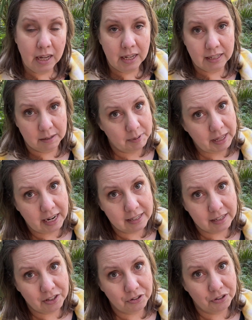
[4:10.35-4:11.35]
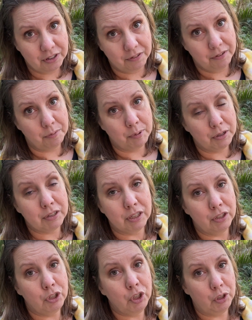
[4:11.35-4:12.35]
some of the ancestors of the
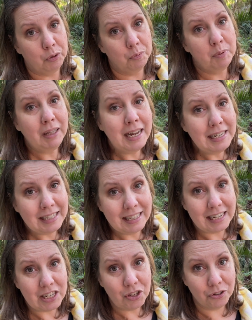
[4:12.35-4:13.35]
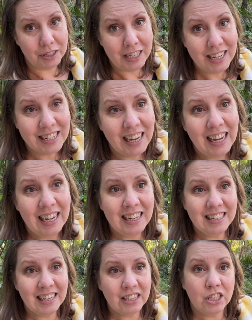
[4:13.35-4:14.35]
person who planted these trees,
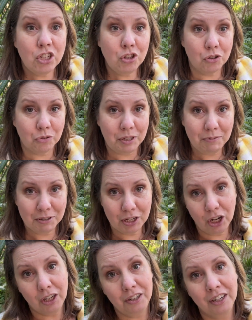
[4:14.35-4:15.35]
is that this tree was called